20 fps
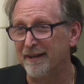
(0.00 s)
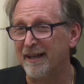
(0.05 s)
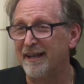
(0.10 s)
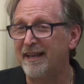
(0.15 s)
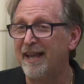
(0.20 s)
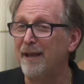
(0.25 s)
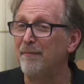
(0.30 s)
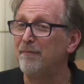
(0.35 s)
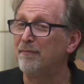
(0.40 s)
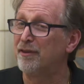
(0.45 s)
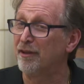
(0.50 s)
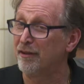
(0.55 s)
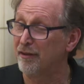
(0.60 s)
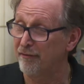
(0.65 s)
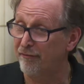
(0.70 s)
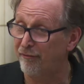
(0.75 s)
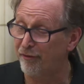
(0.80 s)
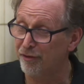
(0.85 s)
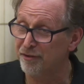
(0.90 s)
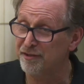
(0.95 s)
I came to
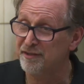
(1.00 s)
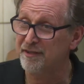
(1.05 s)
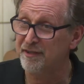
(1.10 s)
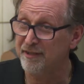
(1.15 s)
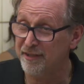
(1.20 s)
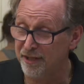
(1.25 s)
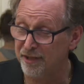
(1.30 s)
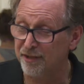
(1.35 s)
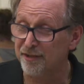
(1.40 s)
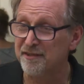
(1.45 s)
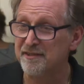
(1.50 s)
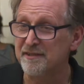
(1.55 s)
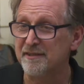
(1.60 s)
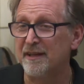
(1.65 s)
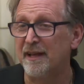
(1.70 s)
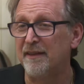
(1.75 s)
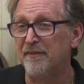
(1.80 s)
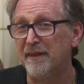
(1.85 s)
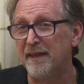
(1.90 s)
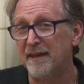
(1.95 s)
the first years,
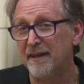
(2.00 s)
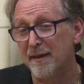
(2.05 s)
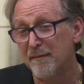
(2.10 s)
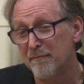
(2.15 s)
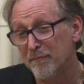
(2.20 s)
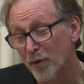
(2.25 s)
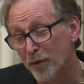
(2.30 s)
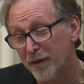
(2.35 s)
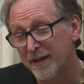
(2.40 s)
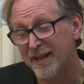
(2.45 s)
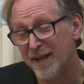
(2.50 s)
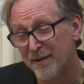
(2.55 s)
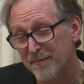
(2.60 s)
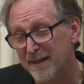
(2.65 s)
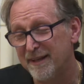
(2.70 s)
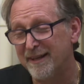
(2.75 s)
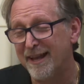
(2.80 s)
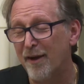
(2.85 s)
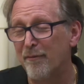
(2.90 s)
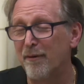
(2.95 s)
and then I'm only
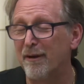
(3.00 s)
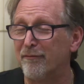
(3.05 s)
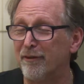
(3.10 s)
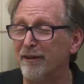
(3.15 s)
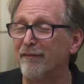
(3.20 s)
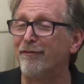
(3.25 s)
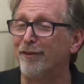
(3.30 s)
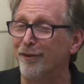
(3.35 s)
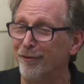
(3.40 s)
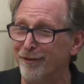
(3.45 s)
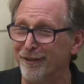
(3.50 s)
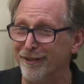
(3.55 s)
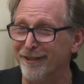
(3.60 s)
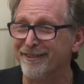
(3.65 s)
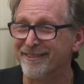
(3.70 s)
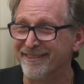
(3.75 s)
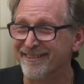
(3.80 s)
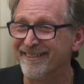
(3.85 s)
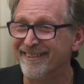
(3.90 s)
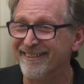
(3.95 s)
coming now every few
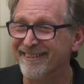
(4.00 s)
years.